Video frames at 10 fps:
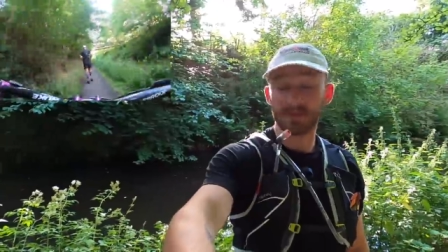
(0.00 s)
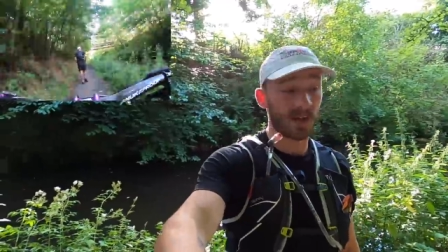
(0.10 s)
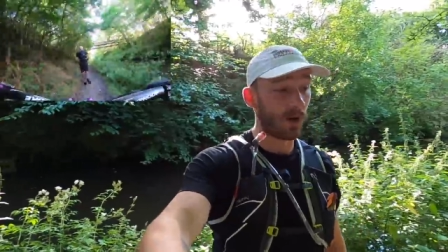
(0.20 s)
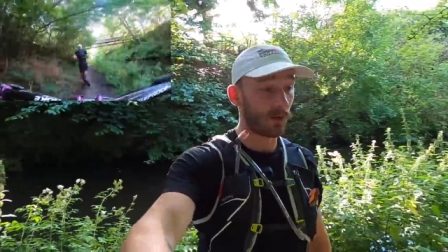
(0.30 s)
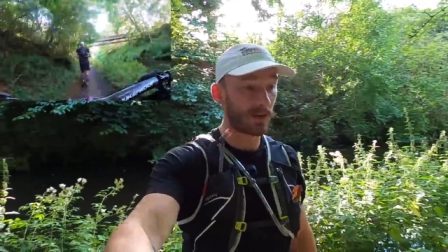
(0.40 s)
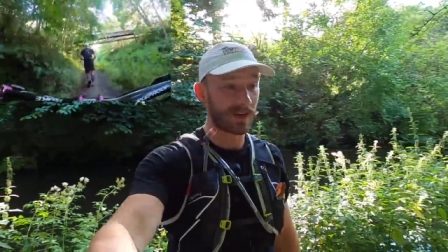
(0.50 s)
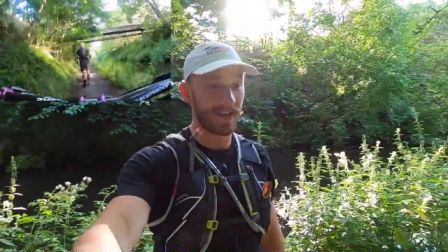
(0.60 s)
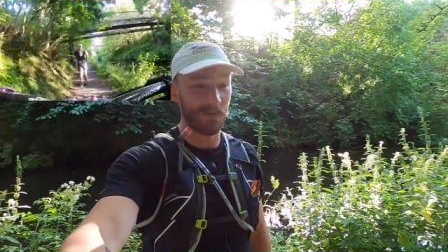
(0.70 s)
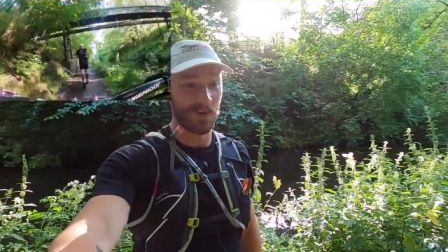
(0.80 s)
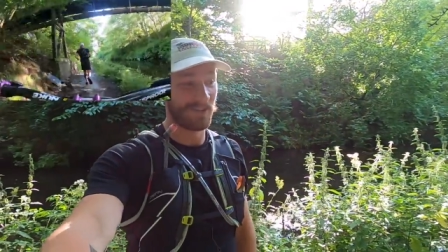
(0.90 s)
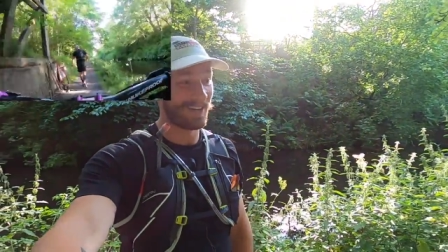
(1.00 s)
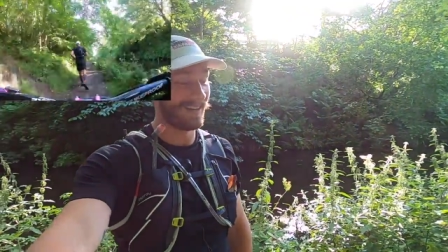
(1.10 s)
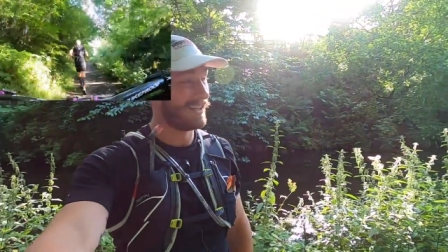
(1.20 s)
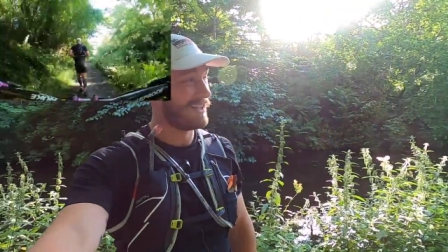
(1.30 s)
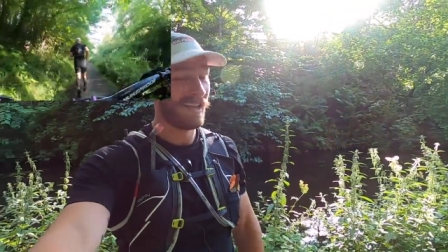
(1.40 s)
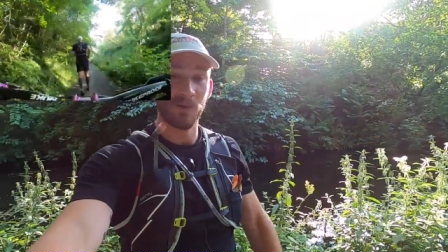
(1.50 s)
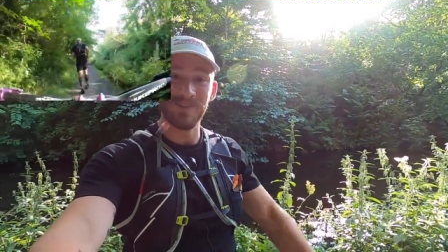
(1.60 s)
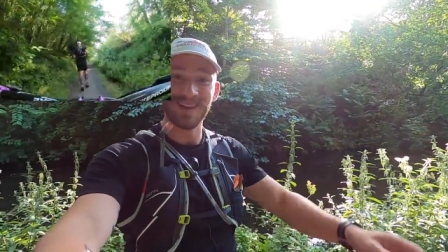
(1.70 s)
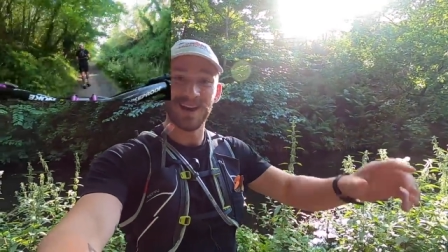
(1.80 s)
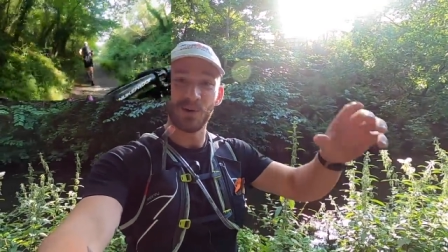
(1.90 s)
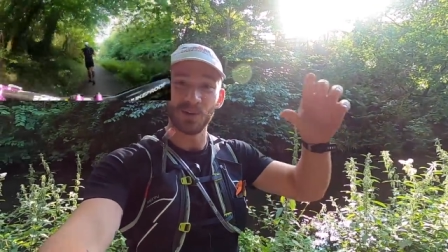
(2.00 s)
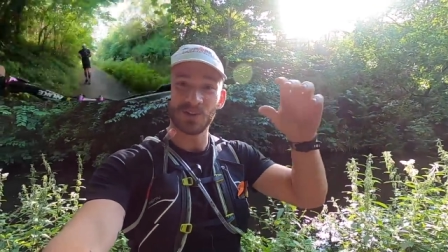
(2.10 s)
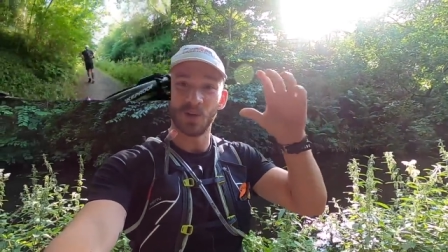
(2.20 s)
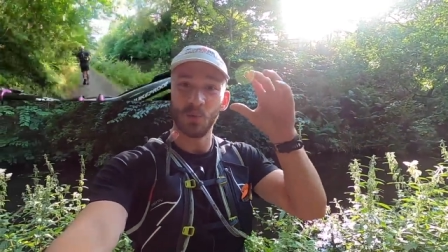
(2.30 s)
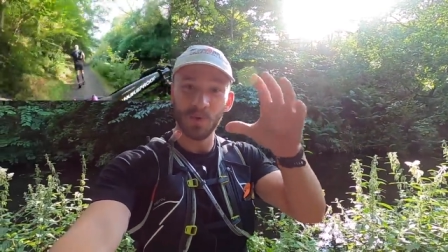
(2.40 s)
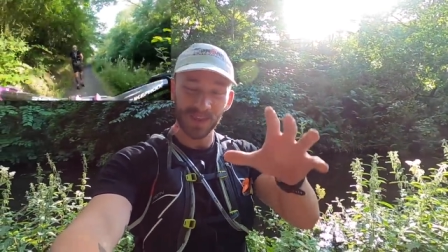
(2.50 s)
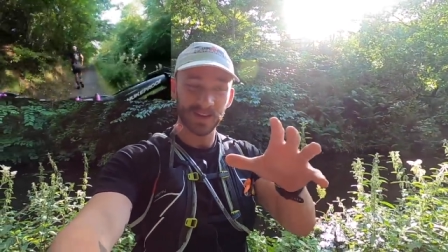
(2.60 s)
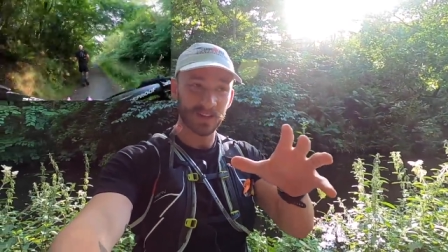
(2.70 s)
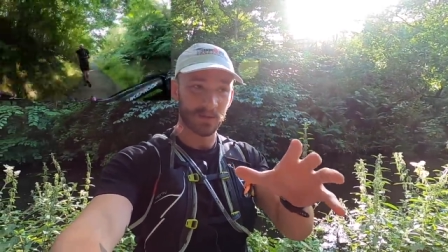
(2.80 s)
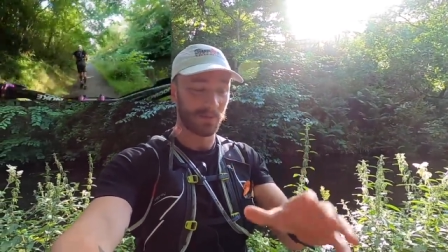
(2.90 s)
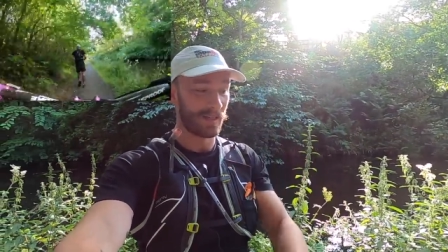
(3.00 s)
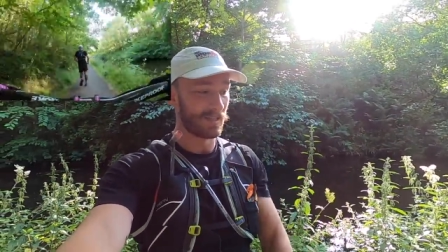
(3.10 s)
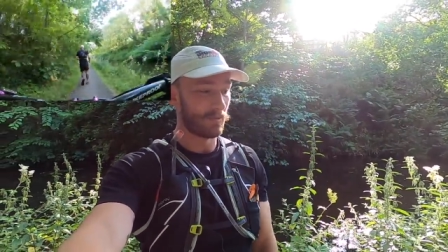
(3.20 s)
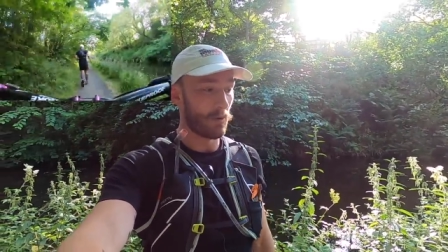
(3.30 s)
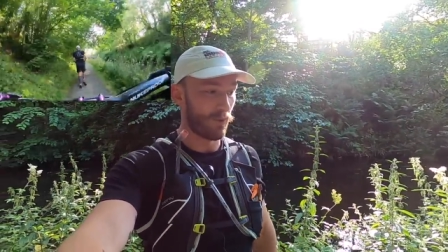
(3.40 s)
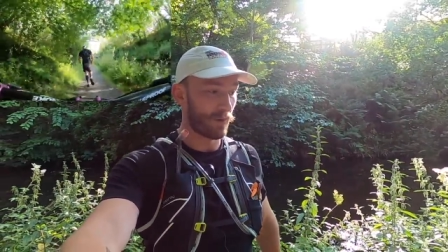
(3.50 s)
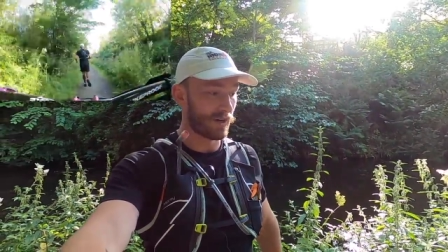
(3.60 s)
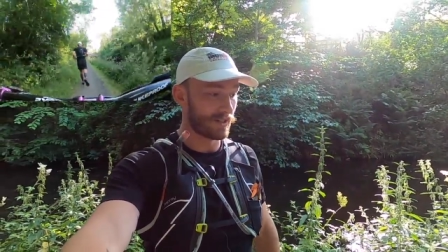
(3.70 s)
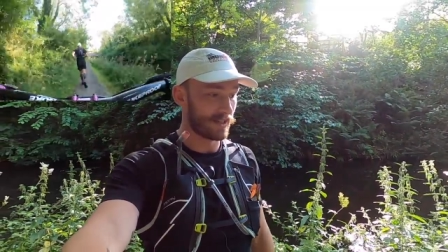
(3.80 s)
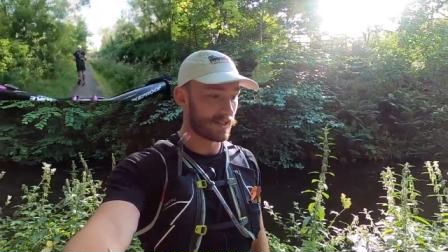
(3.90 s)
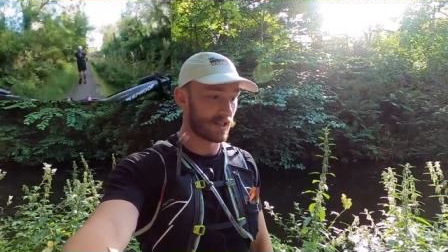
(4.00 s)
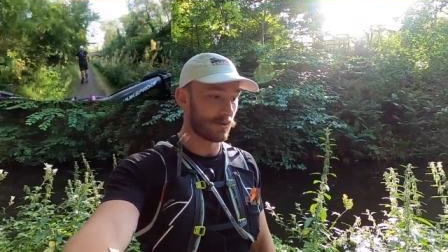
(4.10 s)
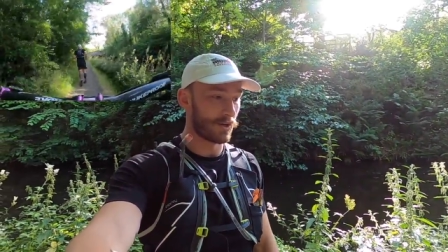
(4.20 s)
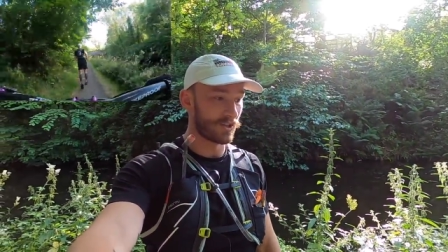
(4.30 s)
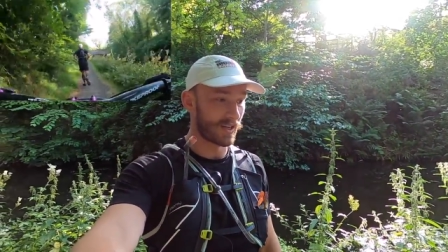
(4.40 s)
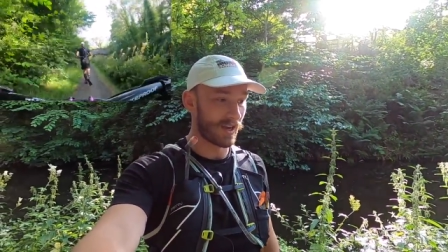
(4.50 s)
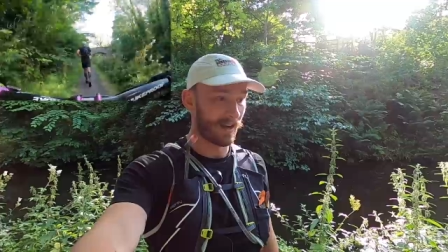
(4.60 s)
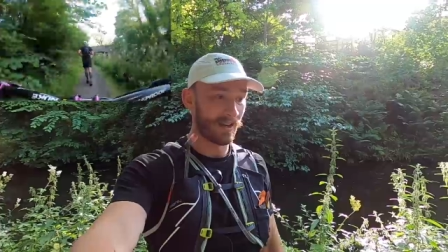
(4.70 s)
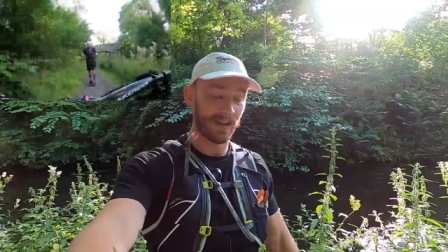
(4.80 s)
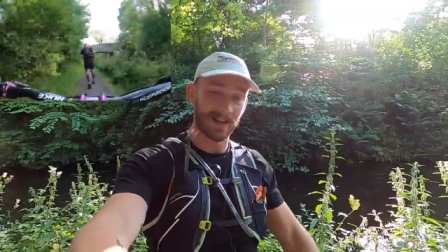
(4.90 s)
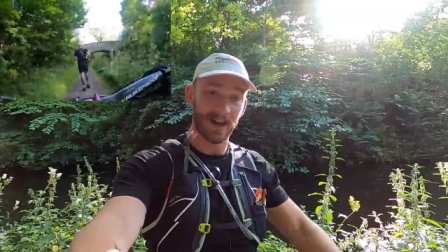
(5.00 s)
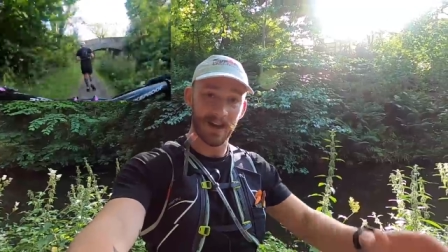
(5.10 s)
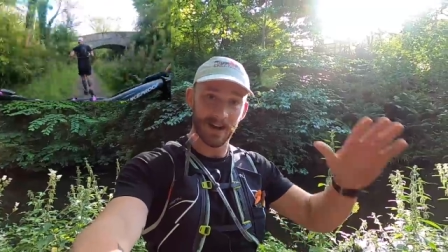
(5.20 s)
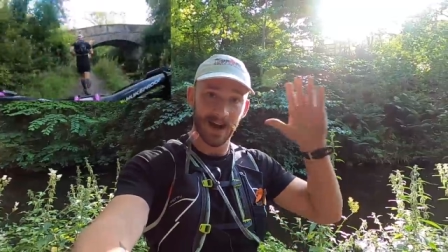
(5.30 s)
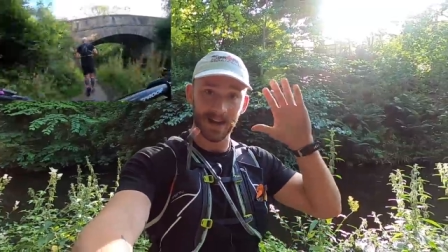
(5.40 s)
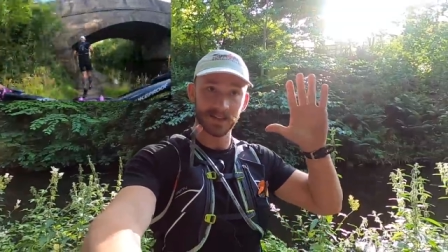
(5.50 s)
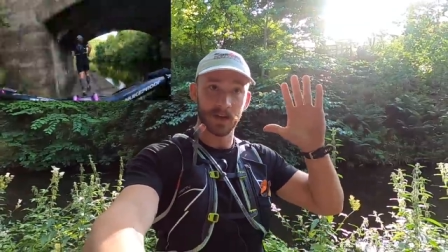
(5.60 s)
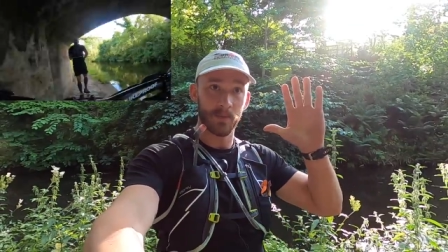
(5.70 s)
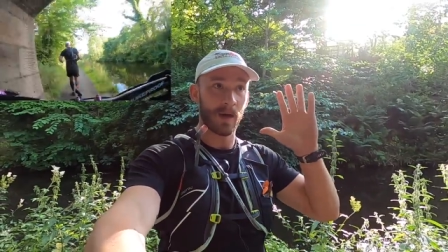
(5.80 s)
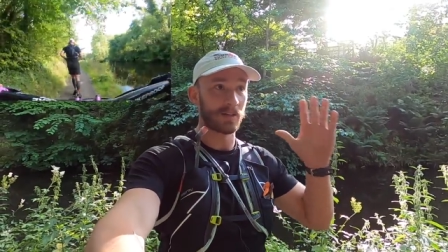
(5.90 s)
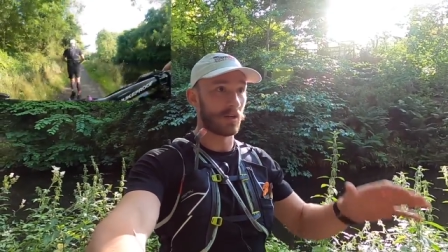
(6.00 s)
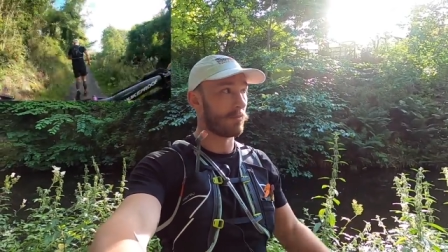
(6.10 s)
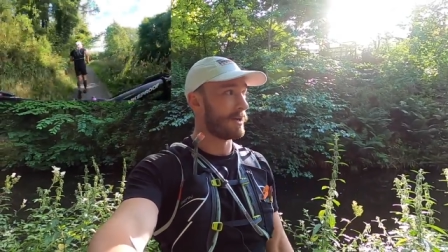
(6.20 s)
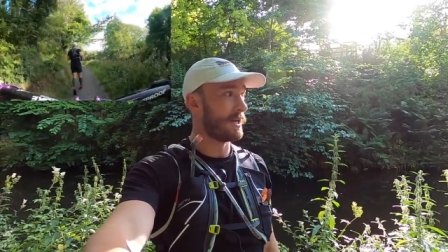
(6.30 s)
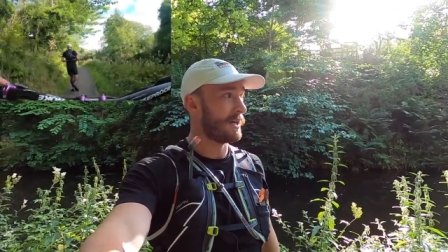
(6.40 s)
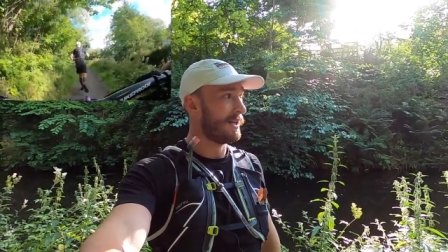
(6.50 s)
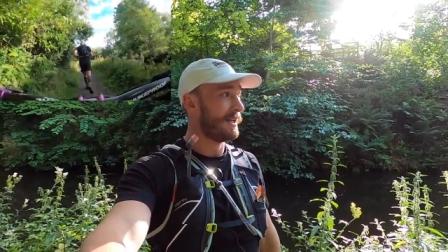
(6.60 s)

so gonna keep moving. We've now got salt with us, which means that we won't run into this situation again. Again, hands up, that's on me.